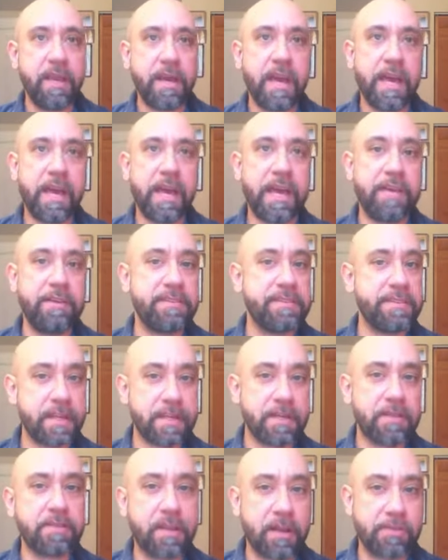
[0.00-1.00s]
and
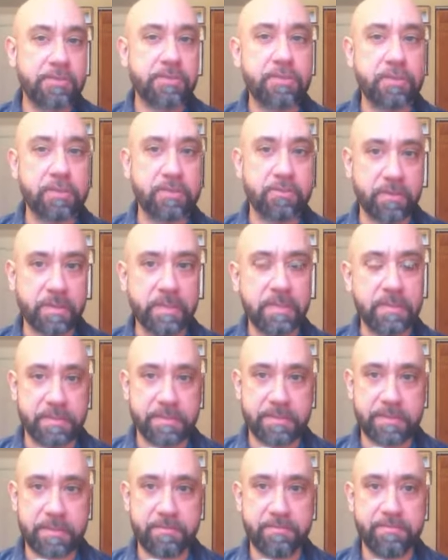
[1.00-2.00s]
psychological
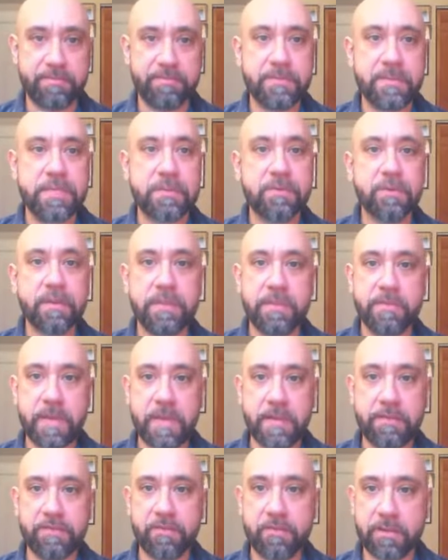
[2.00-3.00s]
realism to really
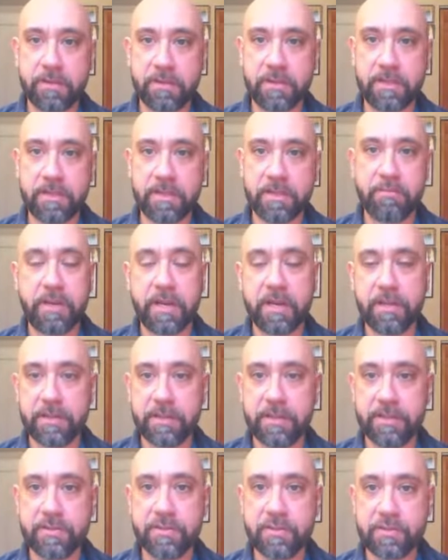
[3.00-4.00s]
make for a
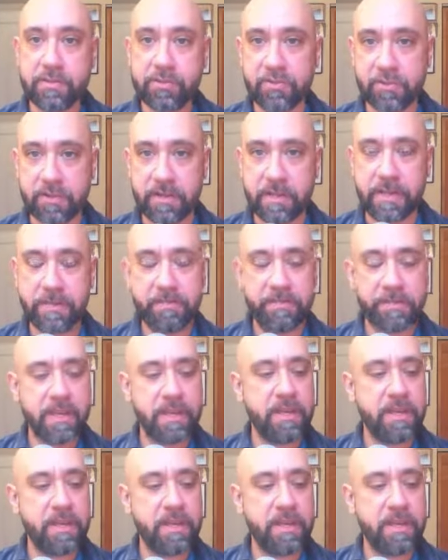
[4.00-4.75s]
compelling story.